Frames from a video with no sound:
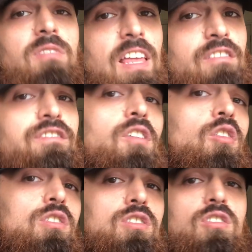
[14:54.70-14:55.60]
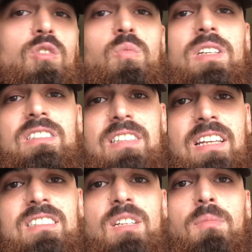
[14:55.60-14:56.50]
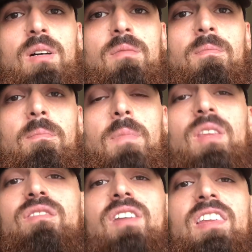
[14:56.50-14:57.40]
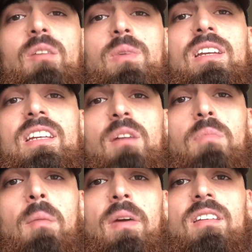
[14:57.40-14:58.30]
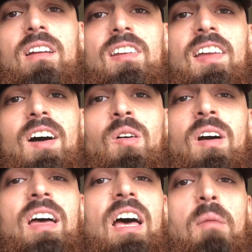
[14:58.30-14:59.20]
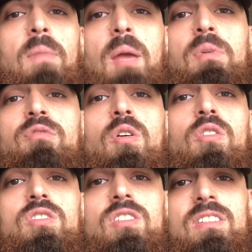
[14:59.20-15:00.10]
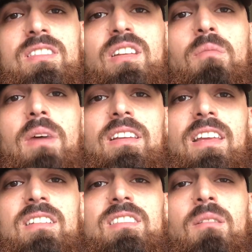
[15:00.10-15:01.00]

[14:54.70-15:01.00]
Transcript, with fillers: then focused on the wings next summer. But the fact that we can get Pepe done now and maybe focus on the centre-back next